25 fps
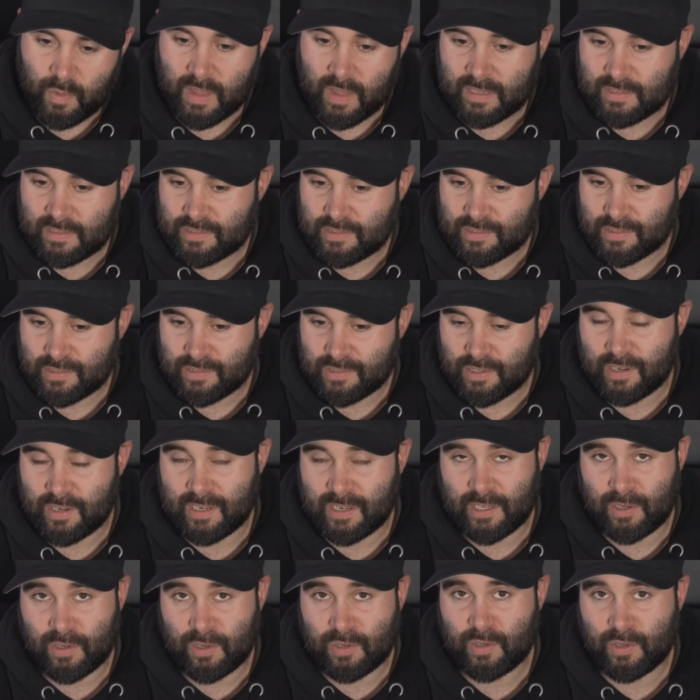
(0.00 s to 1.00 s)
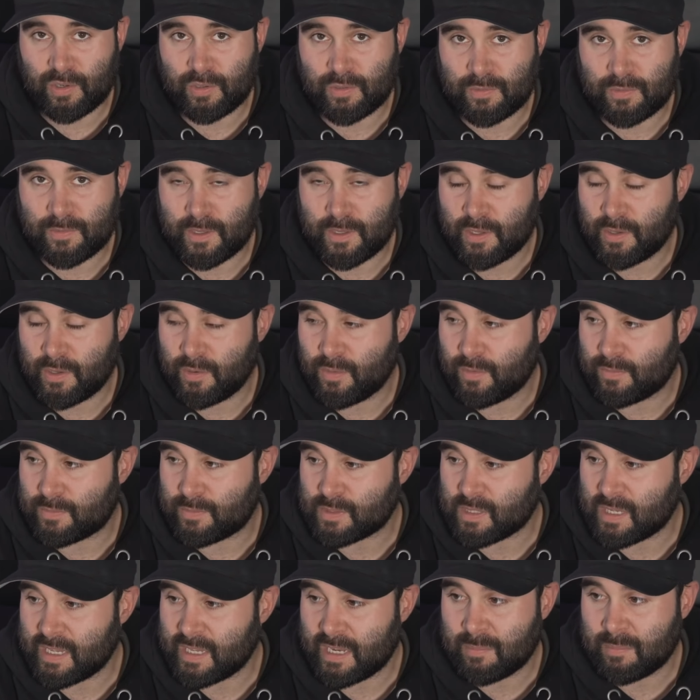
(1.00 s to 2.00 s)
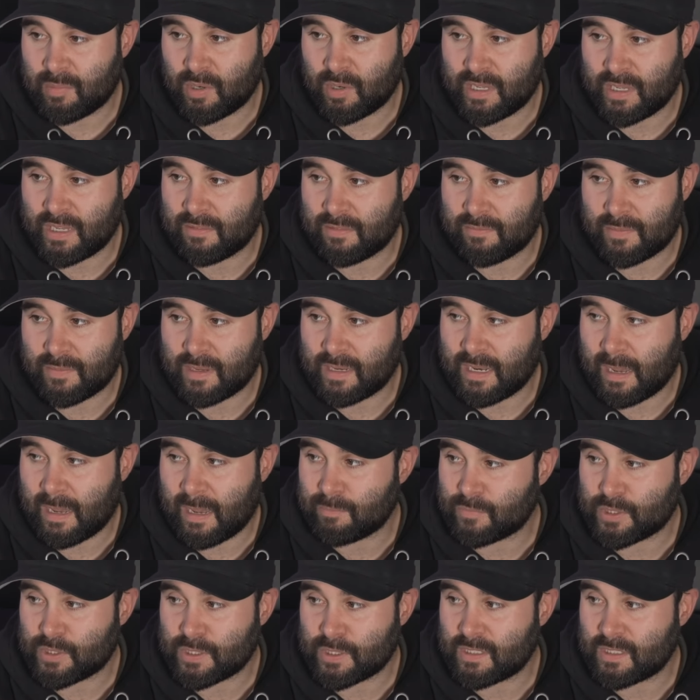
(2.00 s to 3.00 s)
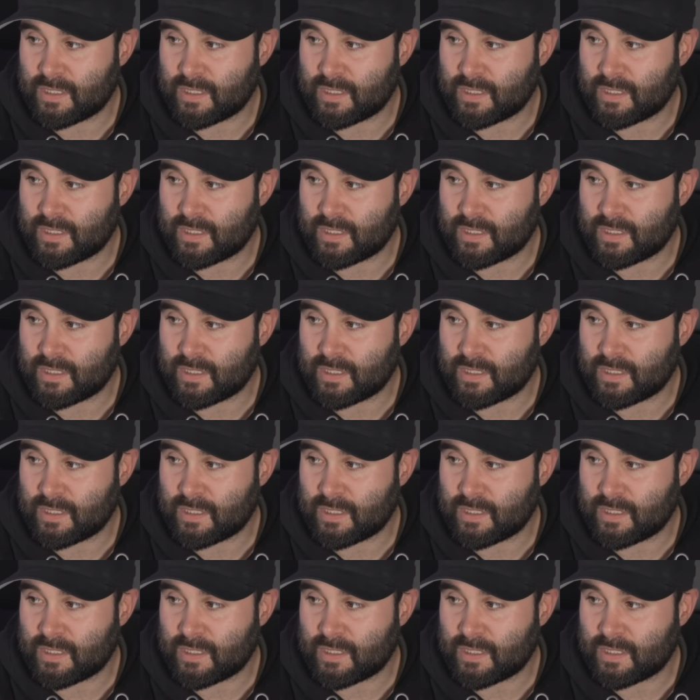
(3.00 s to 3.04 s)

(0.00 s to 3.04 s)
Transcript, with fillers: that's certainly good news for you. Obviously, anybody in Hampshire,